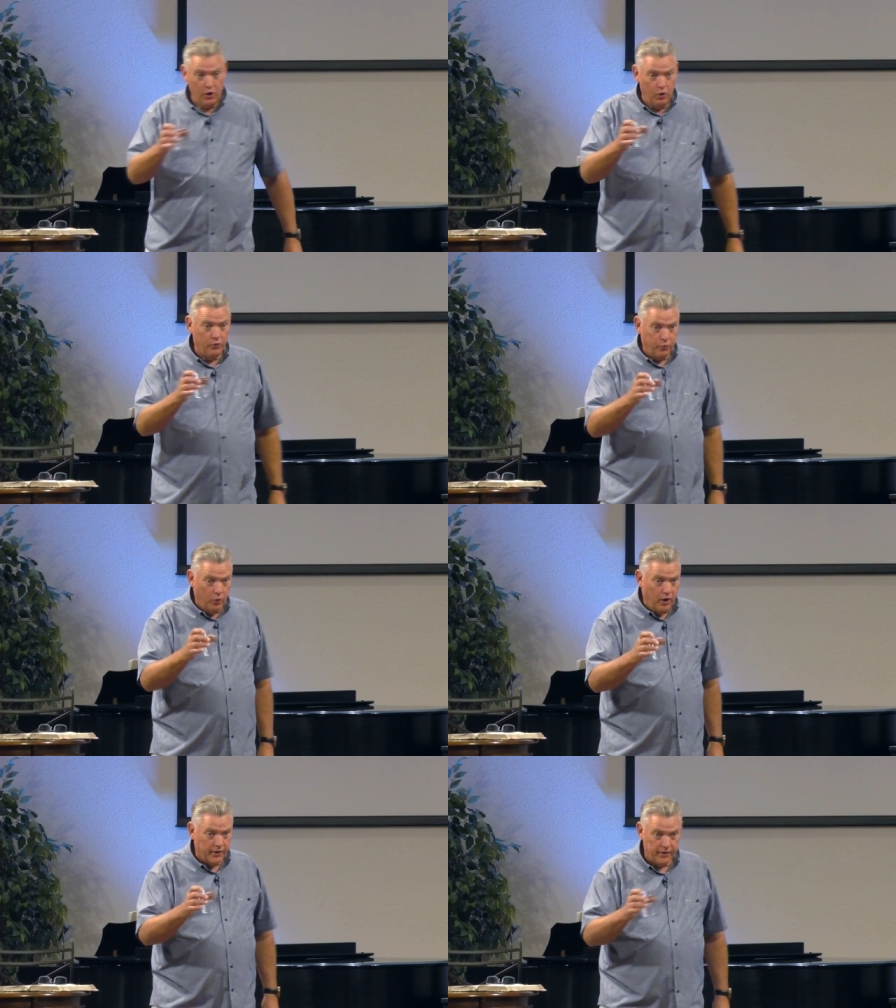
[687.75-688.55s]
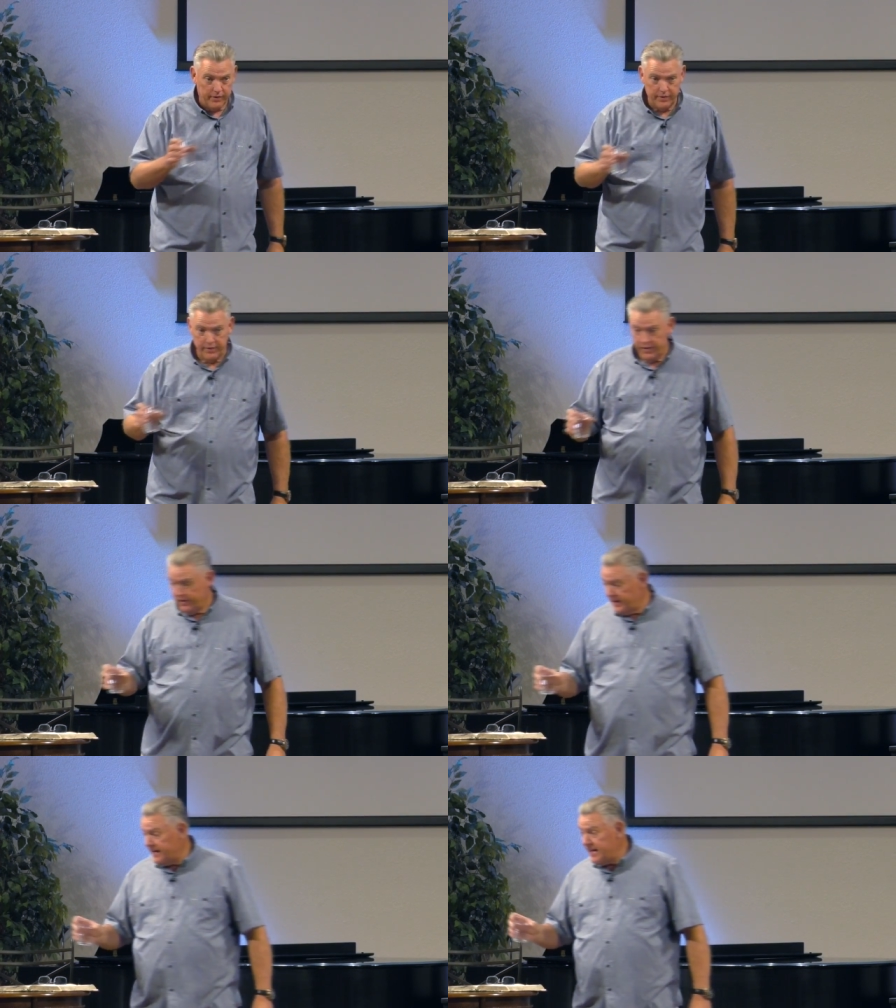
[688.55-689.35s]
holds water
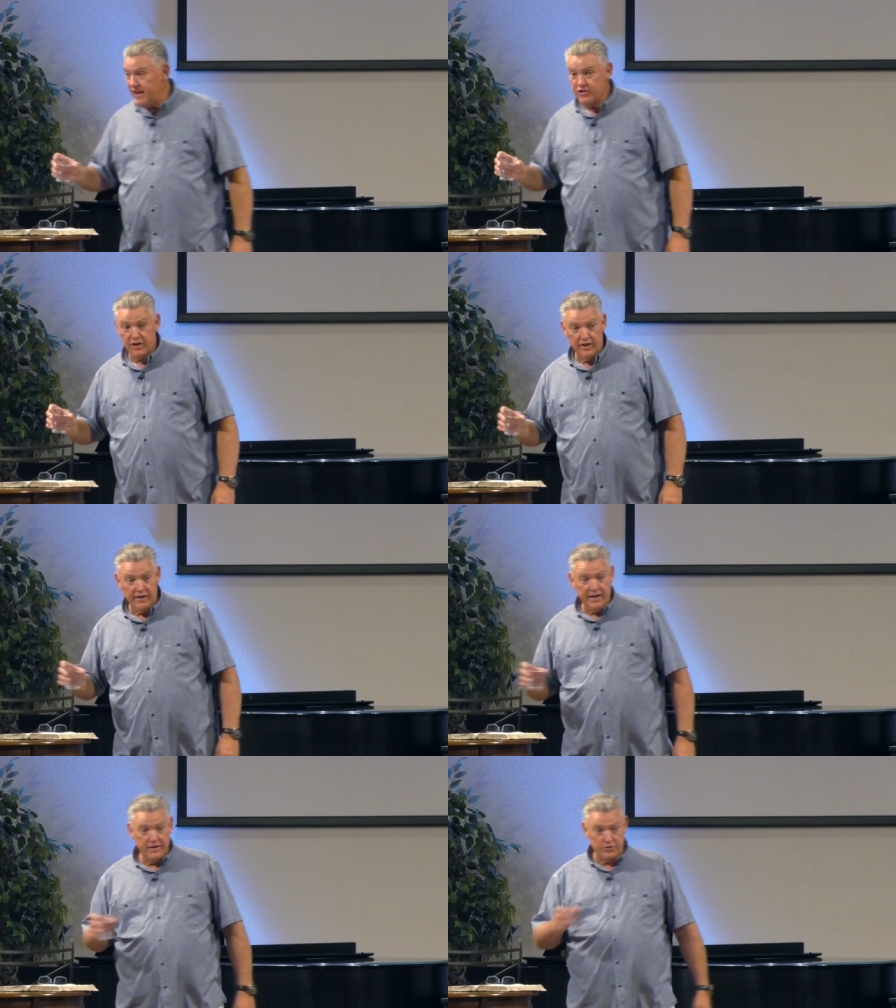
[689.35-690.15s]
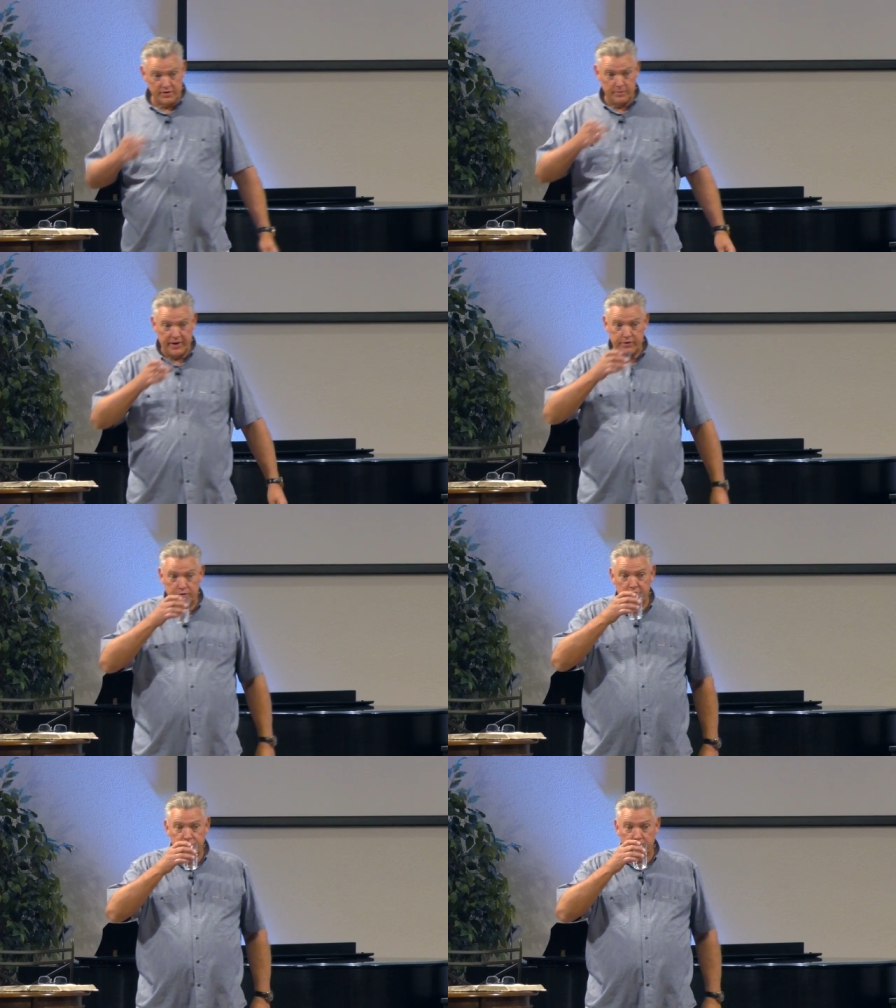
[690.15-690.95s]
that occasionally leaks or somebody
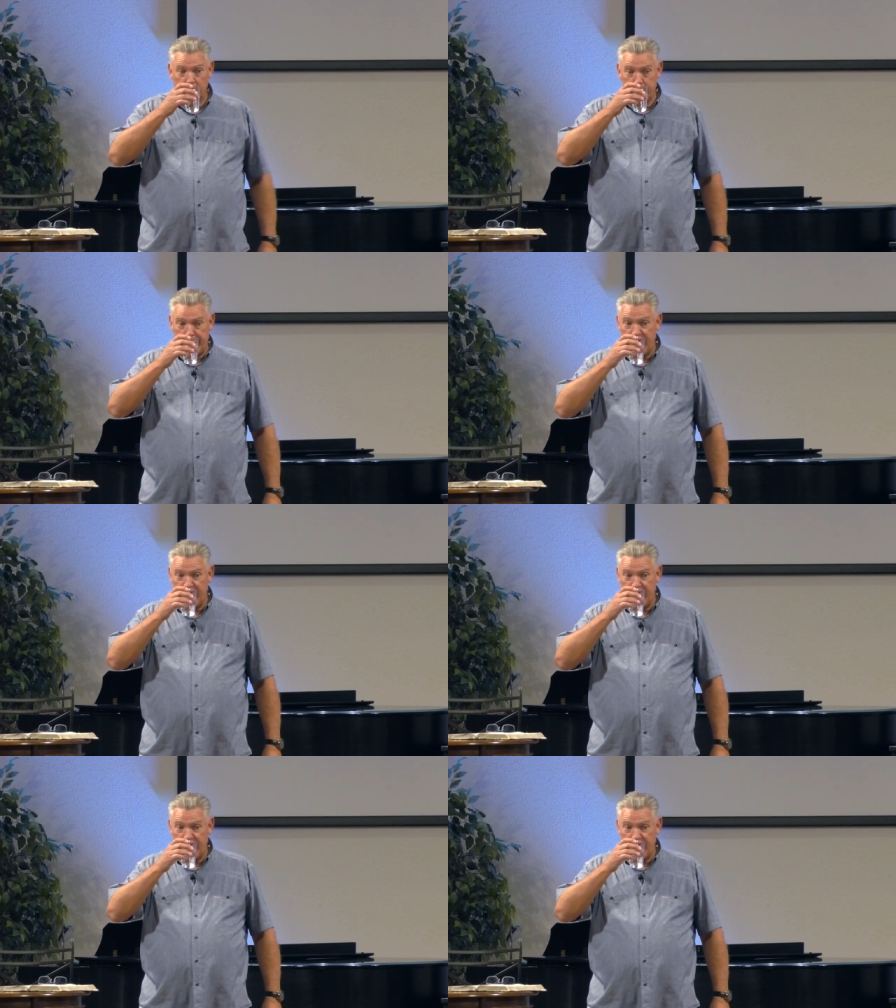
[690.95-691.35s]
drinks from.